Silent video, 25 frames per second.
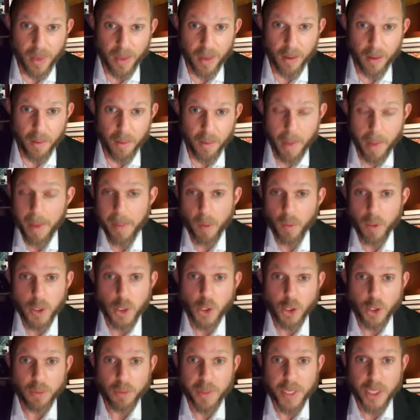Maybe we
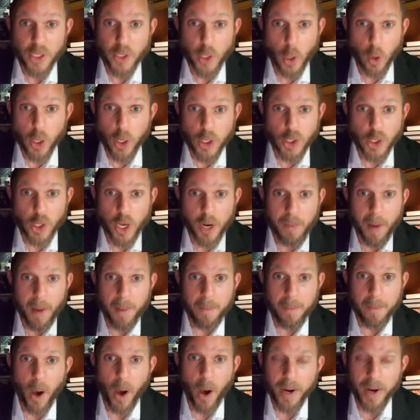shouldn't be so concerned about
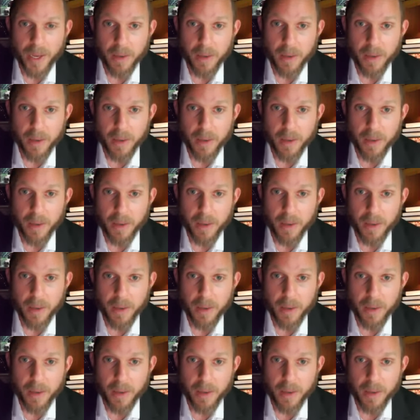body